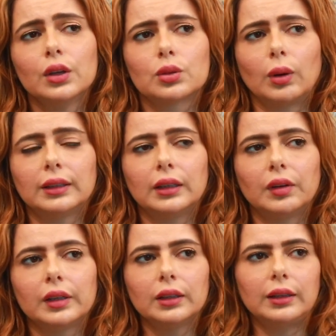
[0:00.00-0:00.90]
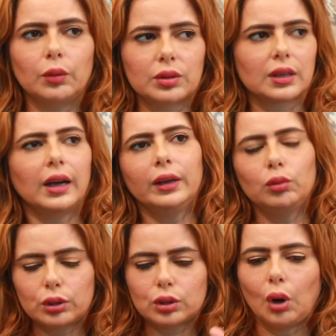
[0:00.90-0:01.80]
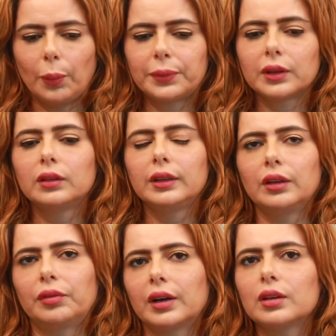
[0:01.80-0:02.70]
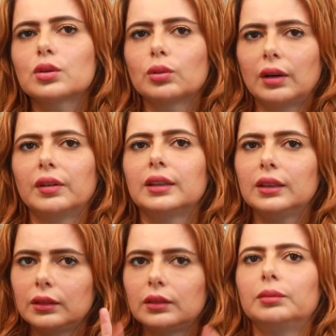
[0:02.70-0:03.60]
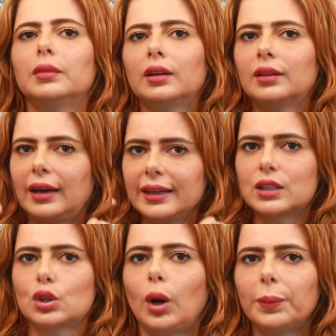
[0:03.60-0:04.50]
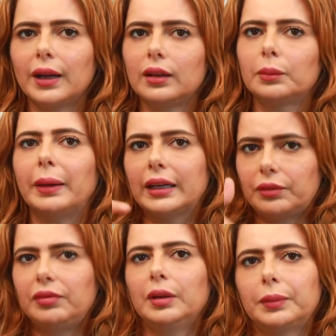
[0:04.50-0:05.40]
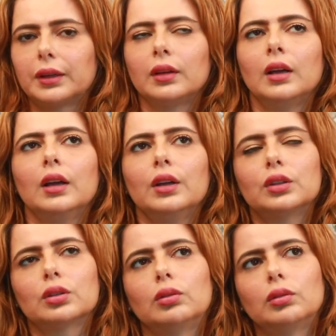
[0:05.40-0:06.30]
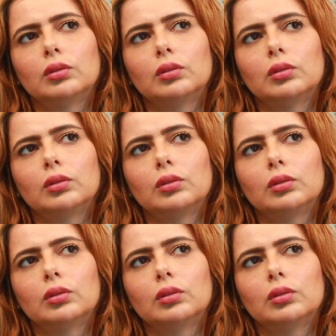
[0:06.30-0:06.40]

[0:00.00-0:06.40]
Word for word: so adula vandu there was a guy who stopped in the front so now vandu uh, I stopped and the bike flipped so